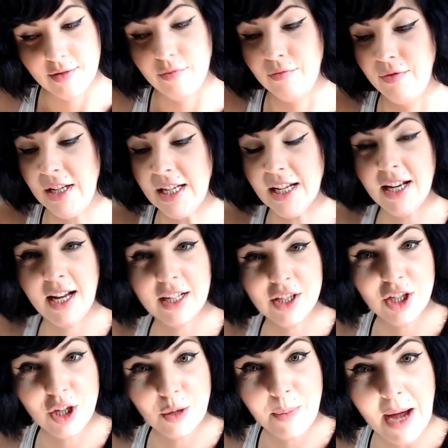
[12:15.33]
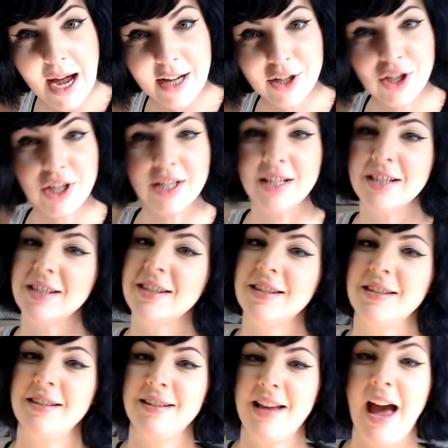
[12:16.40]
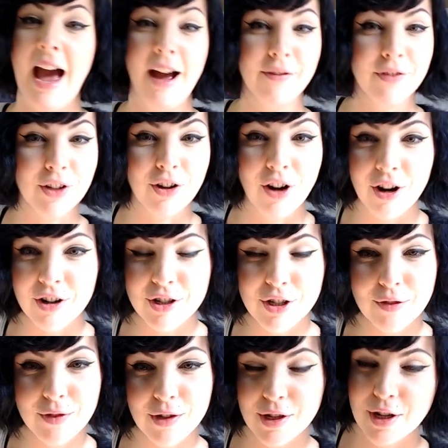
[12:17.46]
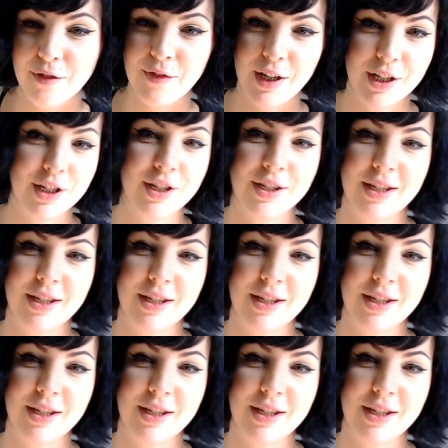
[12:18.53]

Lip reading: reconnect to your passions, have the courage of your convictions.